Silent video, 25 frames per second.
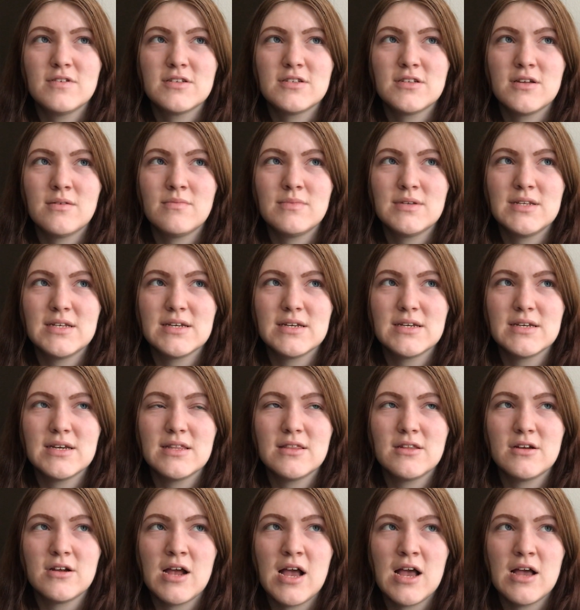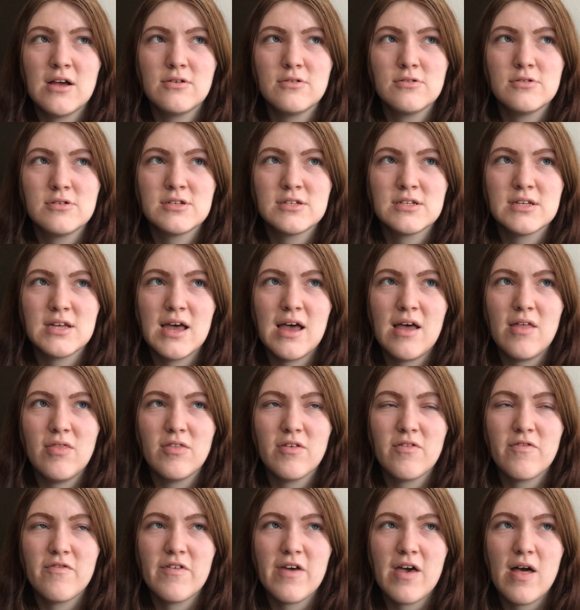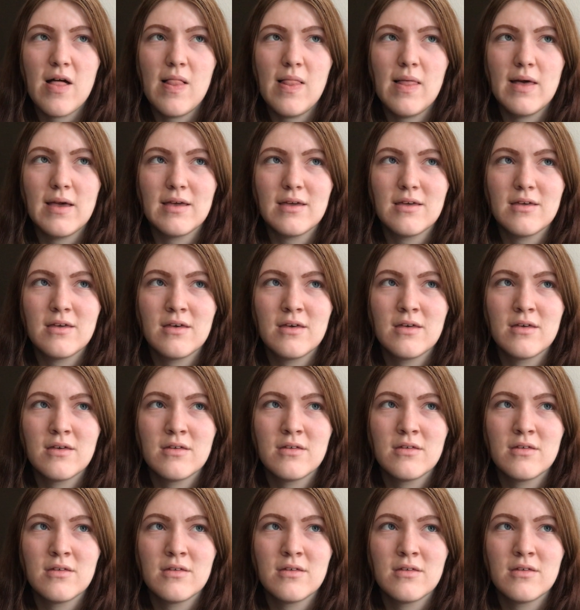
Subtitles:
somebody in their house and they felt like